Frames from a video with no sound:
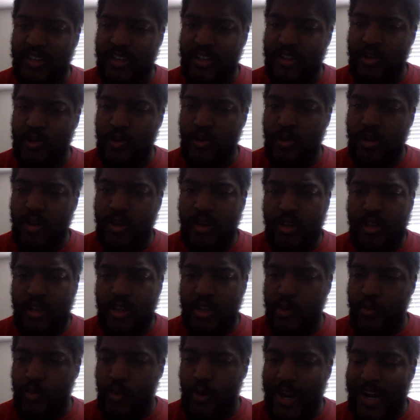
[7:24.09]
You know,
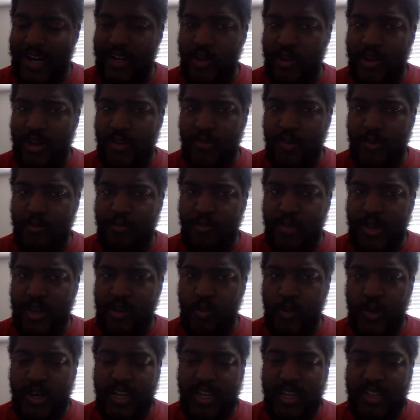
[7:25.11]
they racked off a
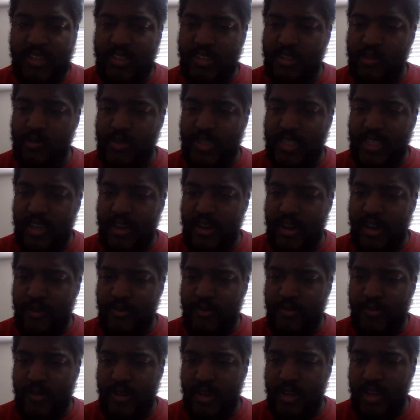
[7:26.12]
big one against
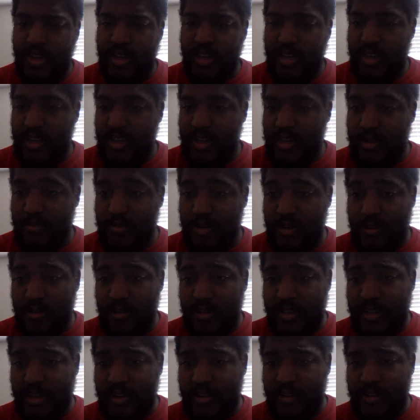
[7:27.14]
UCF uh,
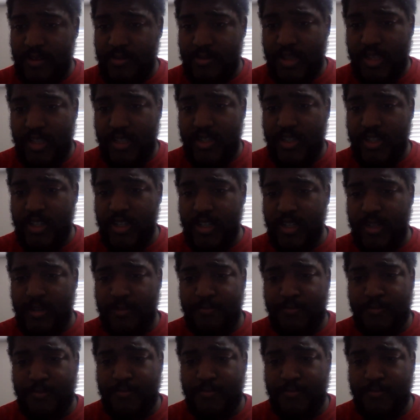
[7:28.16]
earlier this year